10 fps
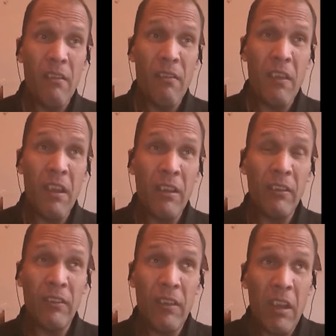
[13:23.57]

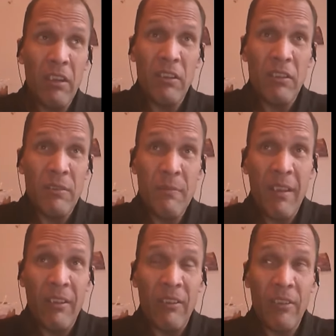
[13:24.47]
things that just
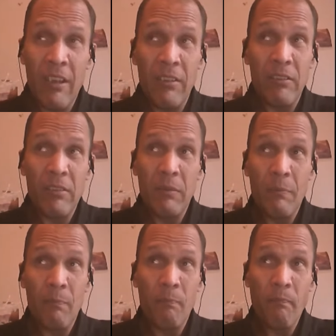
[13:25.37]
make sense
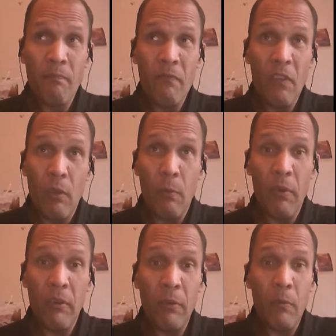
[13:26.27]
the
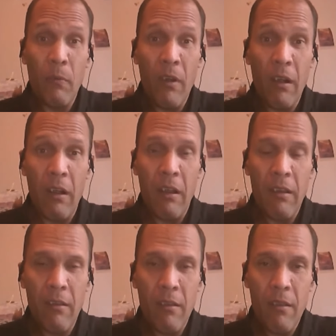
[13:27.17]
reason
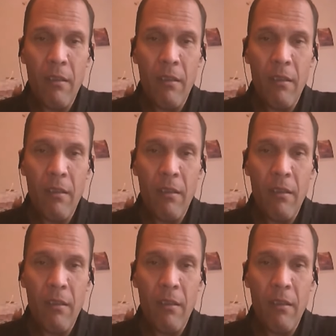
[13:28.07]
why